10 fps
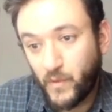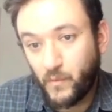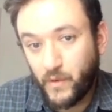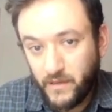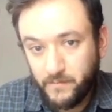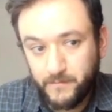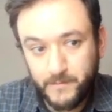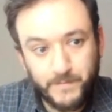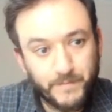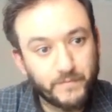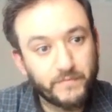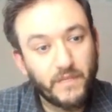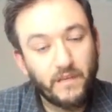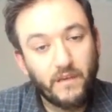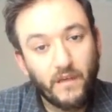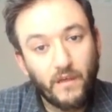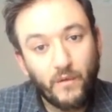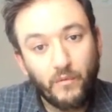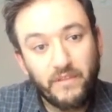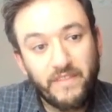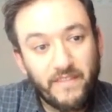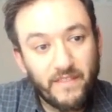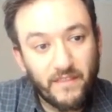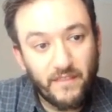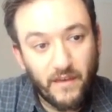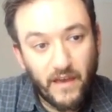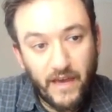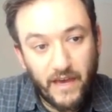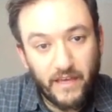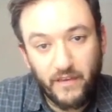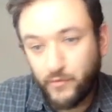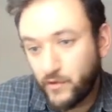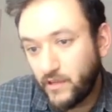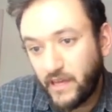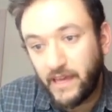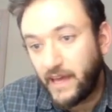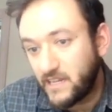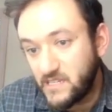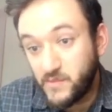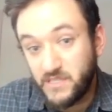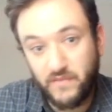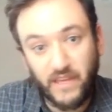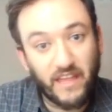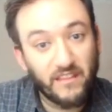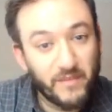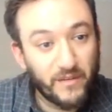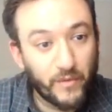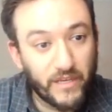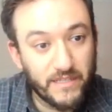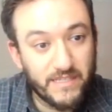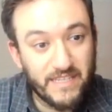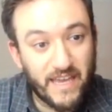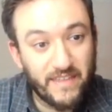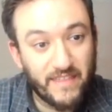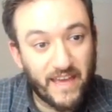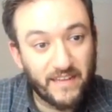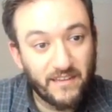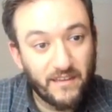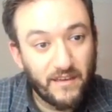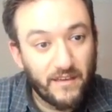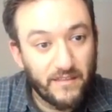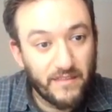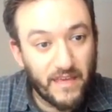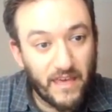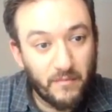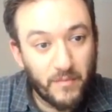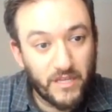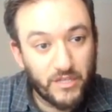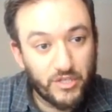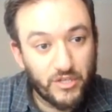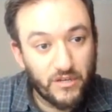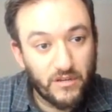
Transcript: Okay, well then, if we're looking at a specific element, we could say that the image